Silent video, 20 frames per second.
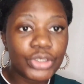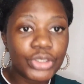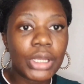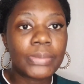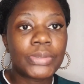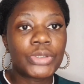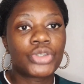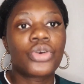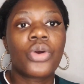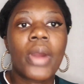
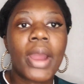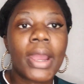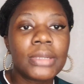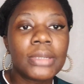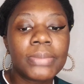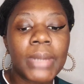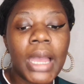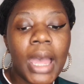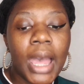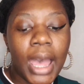
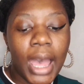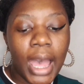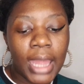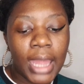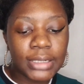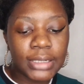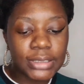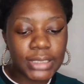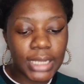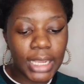subscribe,
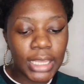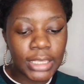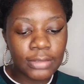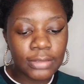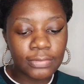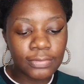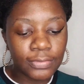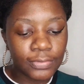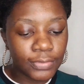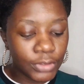and
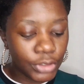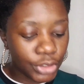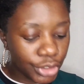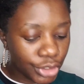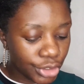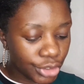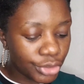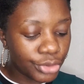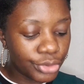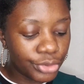if
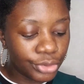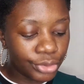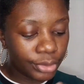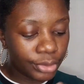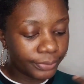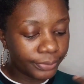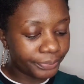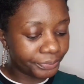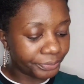you